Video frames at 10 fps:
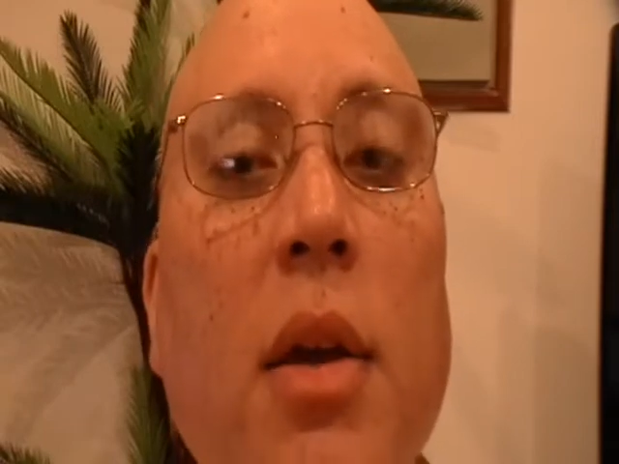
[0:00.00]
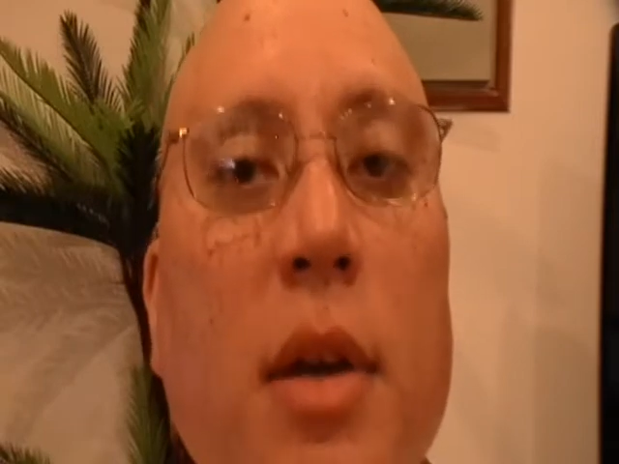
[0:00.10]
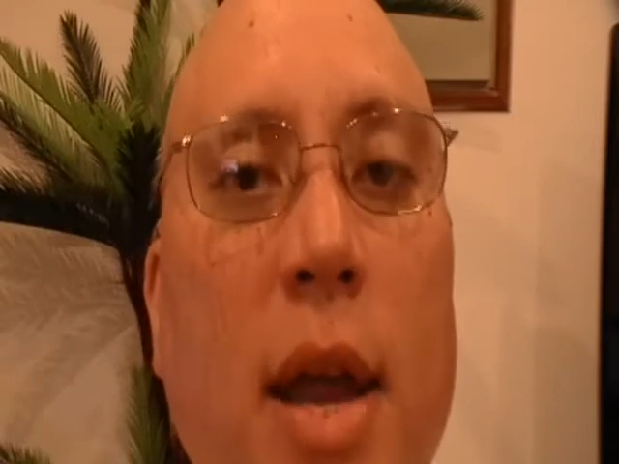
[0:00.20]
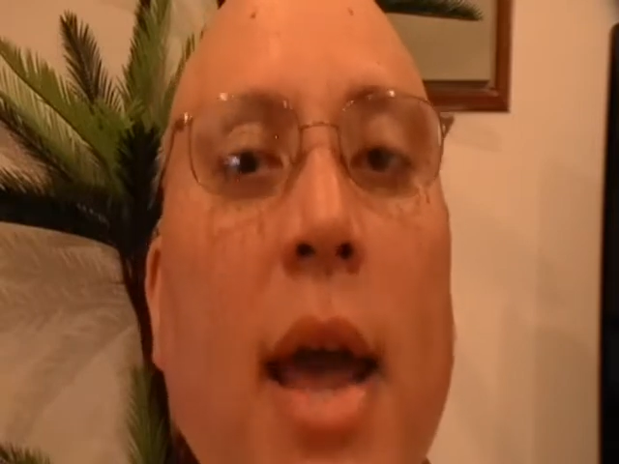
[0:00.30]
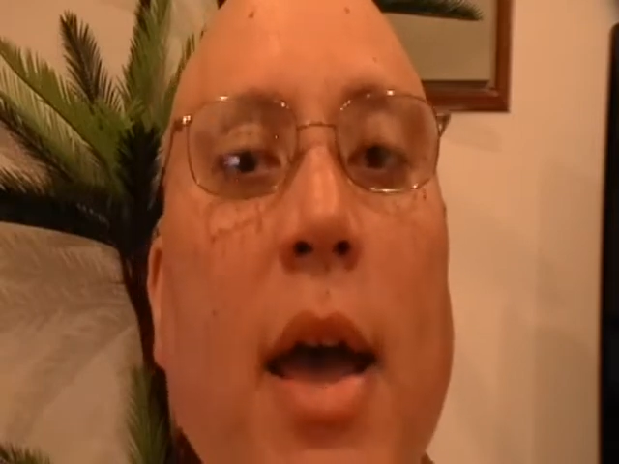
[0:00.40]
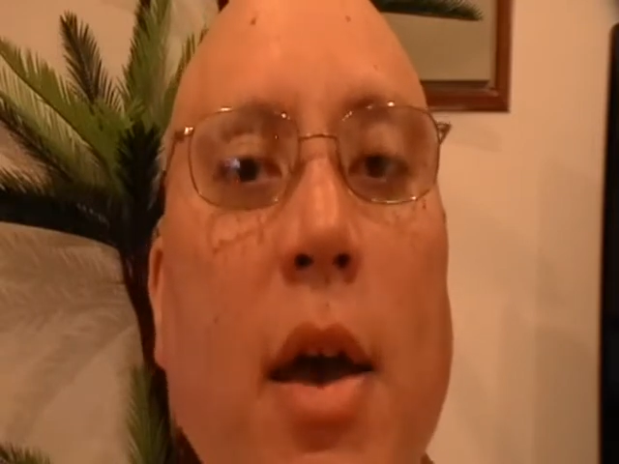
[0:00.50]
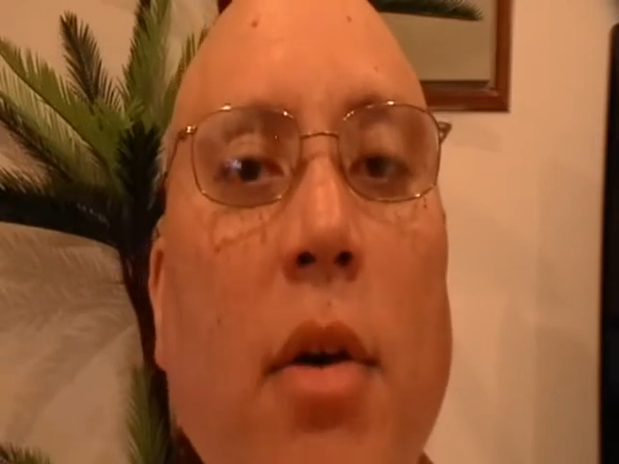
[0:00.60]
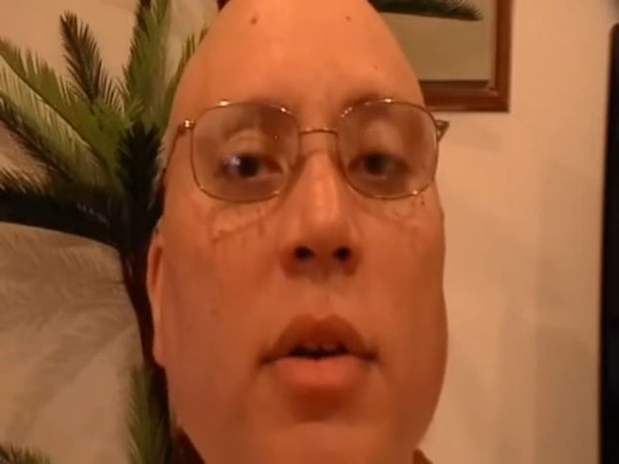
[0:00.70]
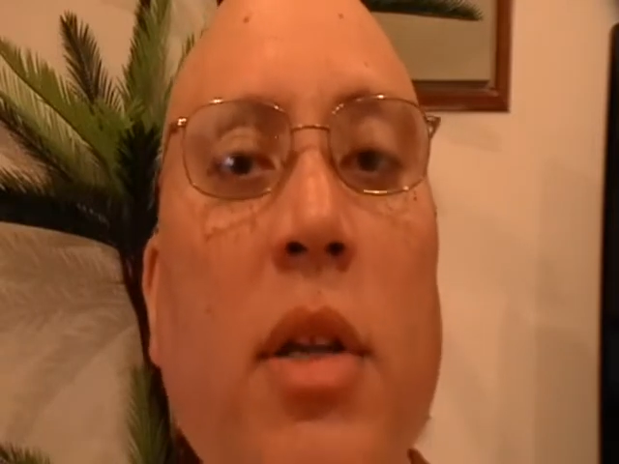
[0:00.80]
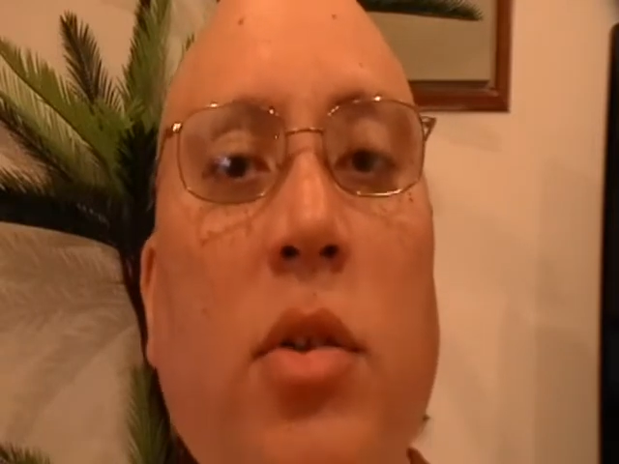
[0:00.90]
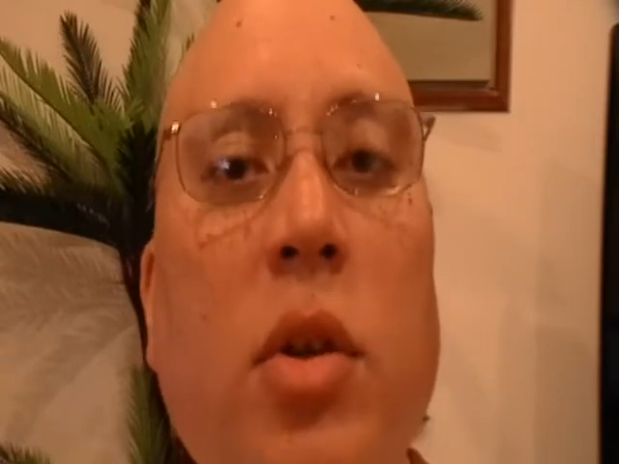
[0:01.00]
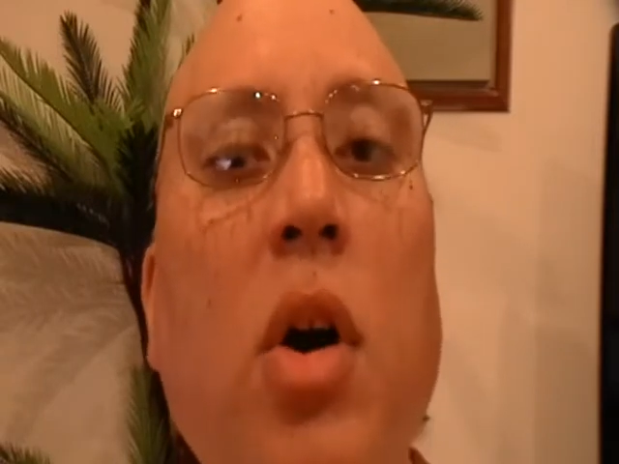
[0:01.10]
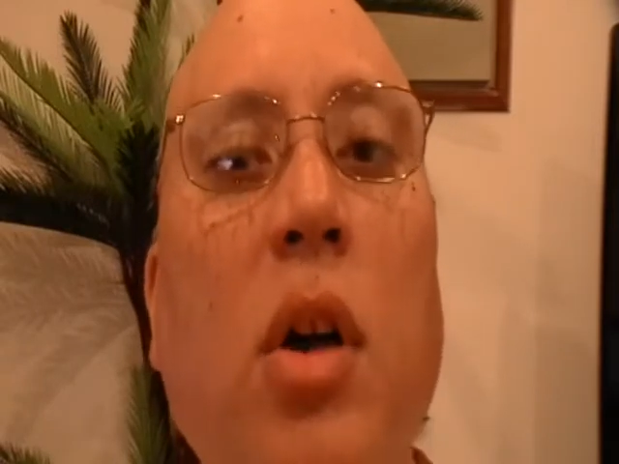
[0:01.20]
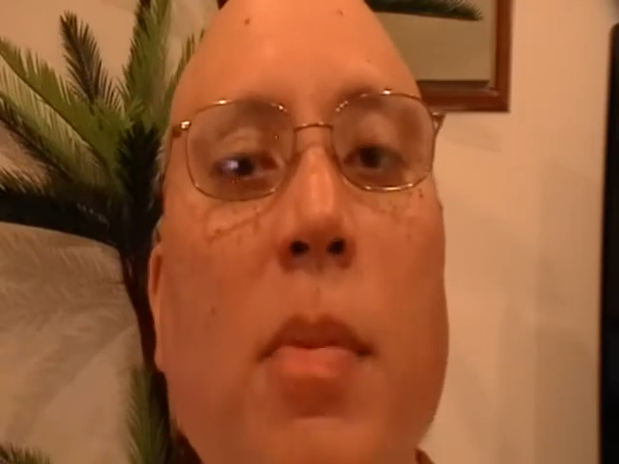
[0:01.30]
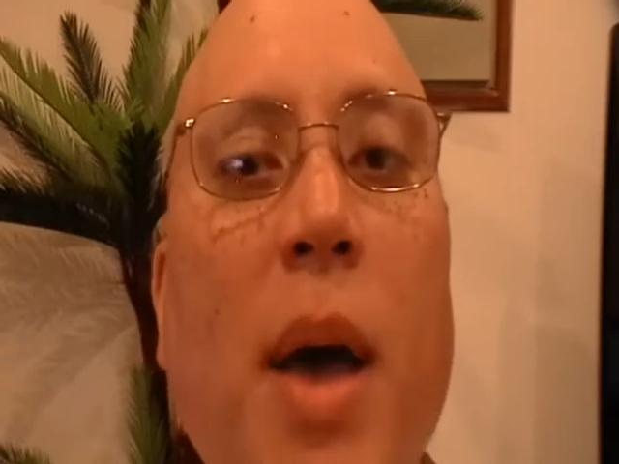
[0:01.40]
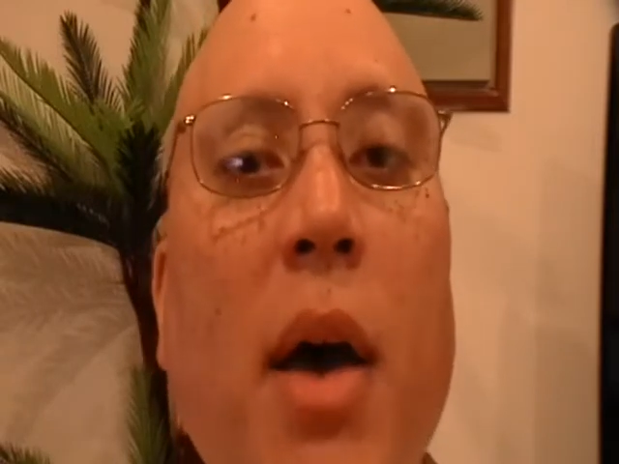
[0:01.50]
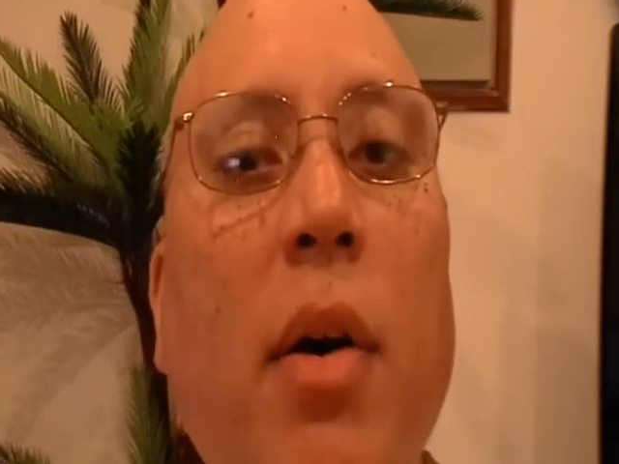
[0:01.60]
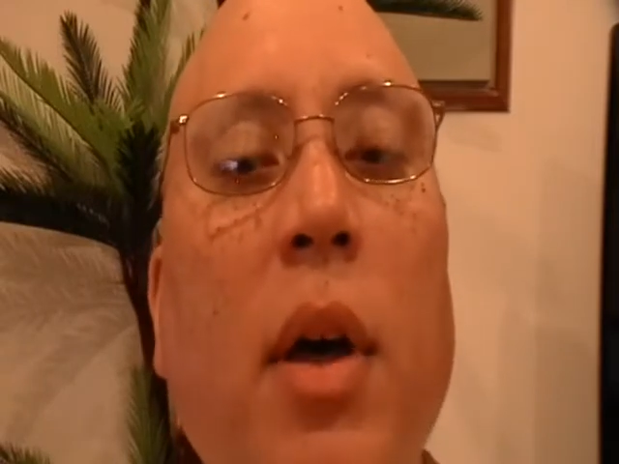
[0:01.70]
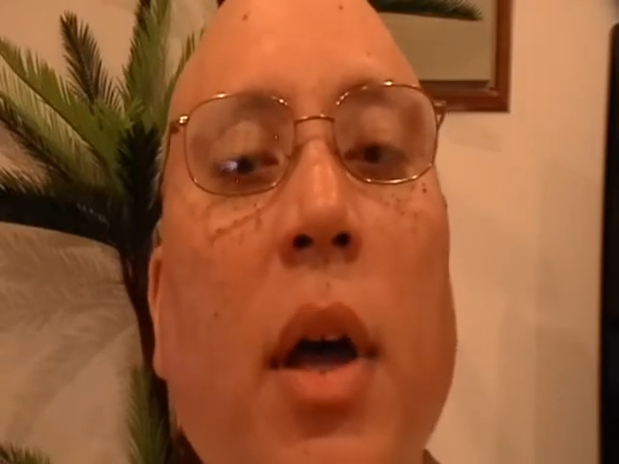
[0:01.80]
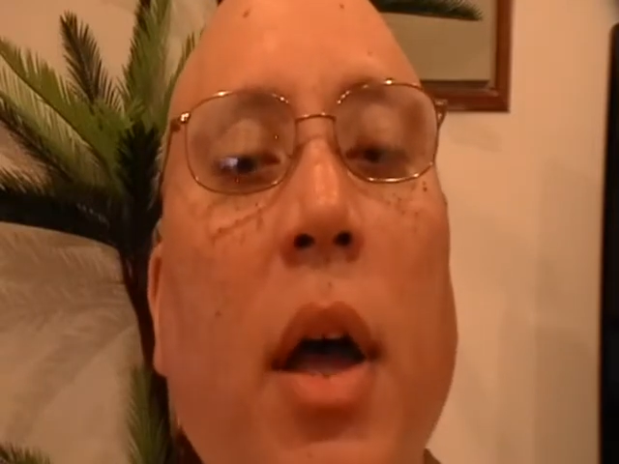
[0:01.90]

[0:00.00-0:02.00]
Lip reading: Now, let's talk about